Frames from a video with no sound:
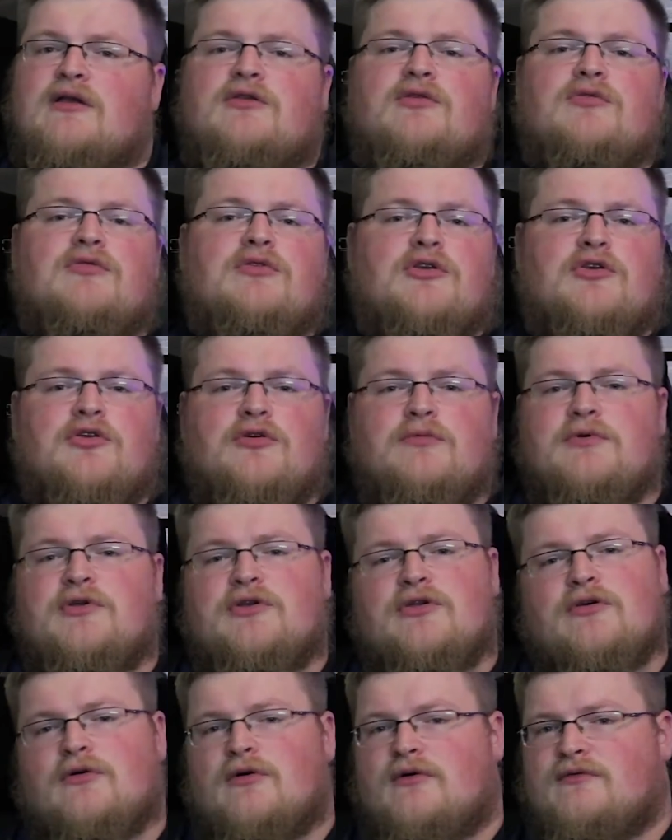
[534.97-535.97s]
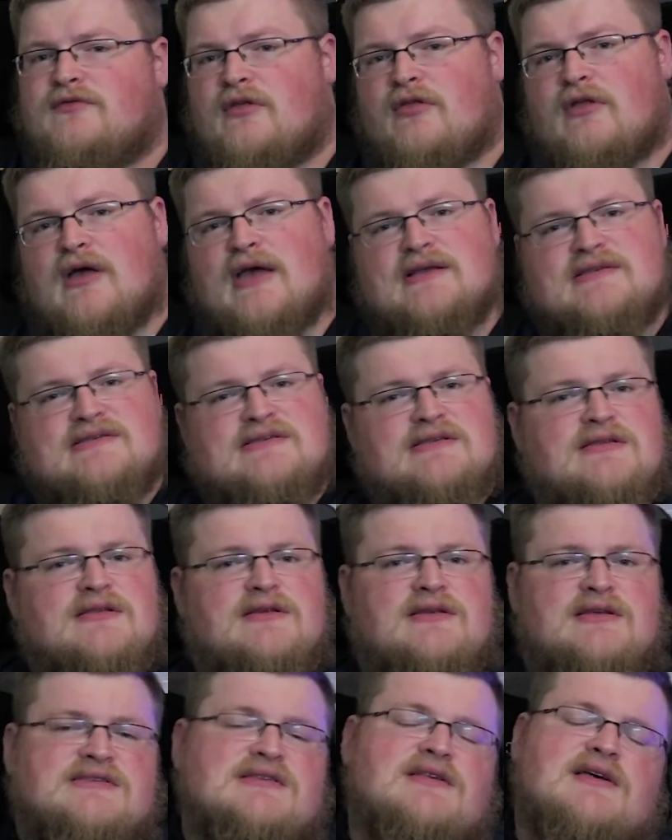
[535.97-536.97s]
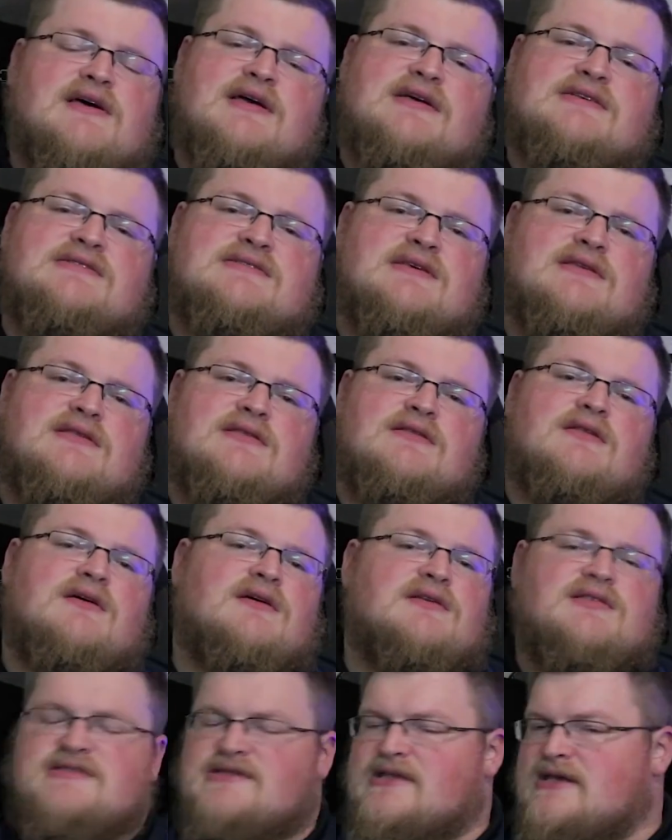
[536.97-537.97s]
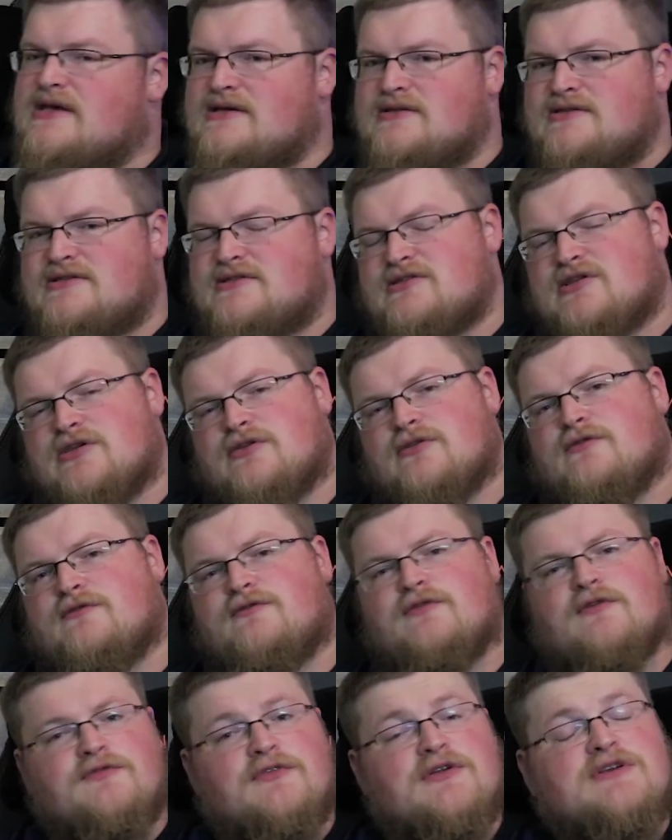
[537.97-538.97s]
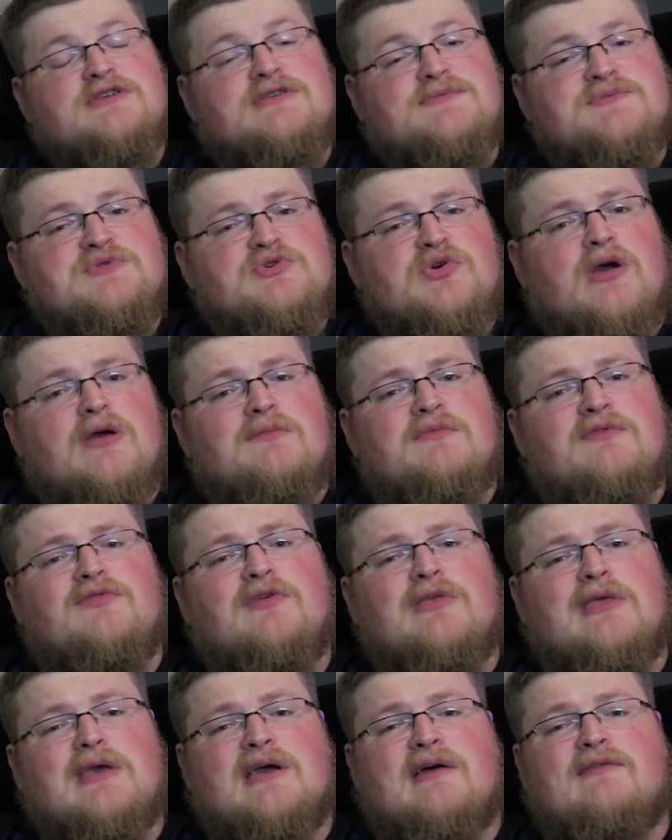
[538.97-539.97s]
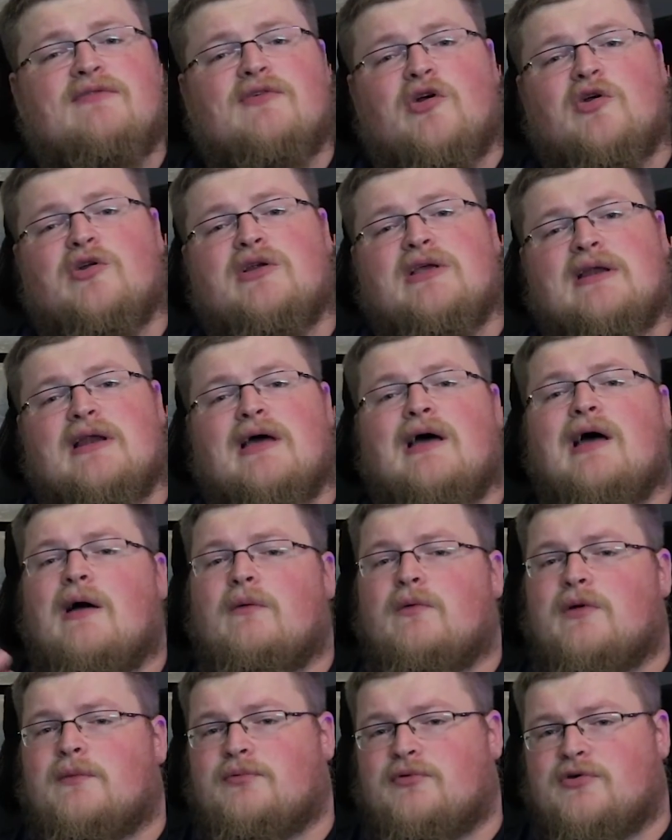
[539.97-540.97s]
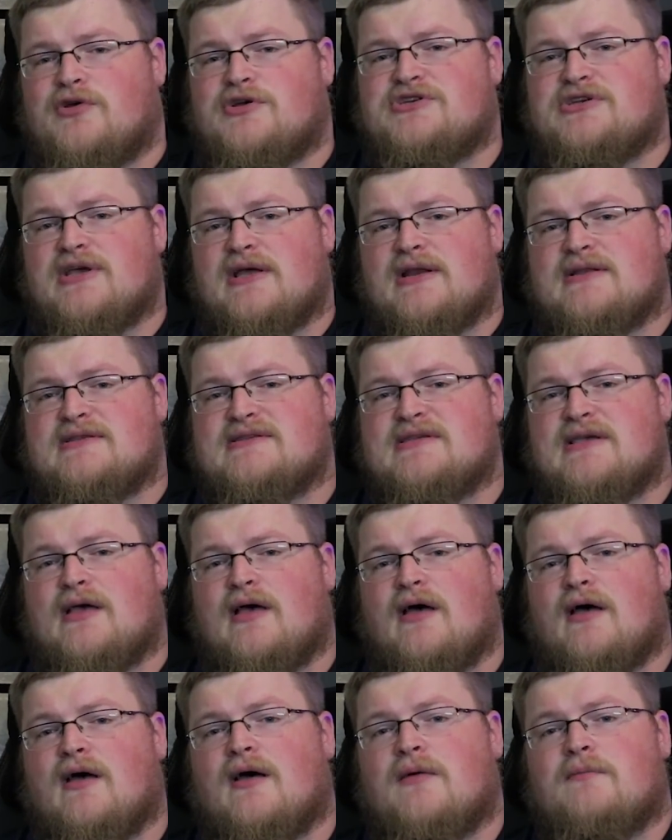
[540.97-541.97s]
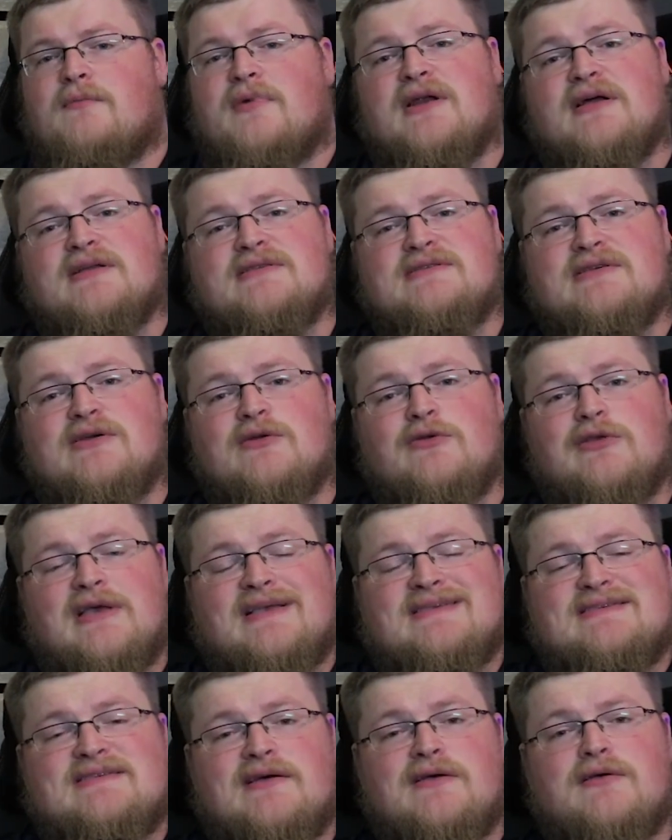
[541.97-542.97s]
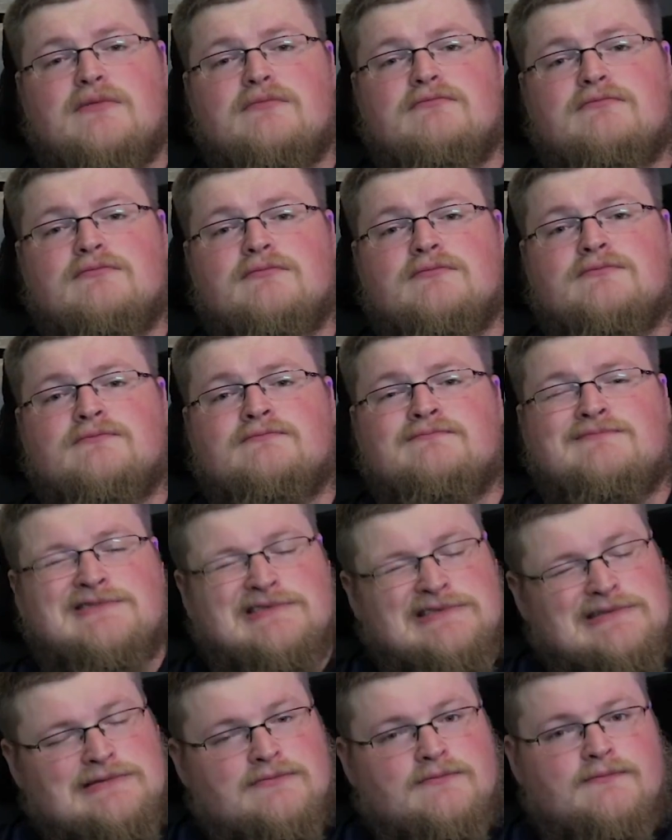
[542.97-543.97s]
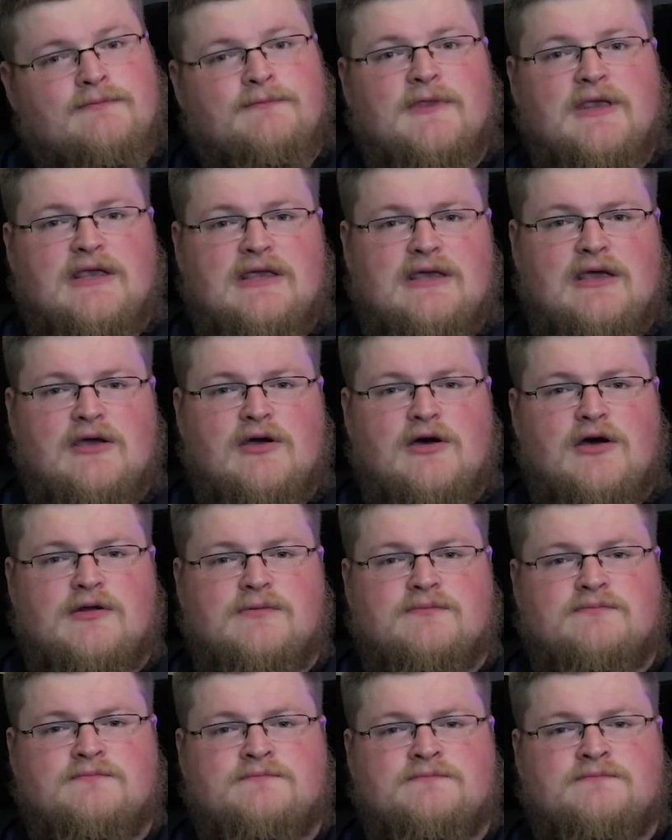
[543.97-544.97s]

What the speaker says: Do the doobly-doo of the likes and the dislikes and those things too. Feel free to subscribe if you think I've earned it. I would appreciate it. But until next time, geek on.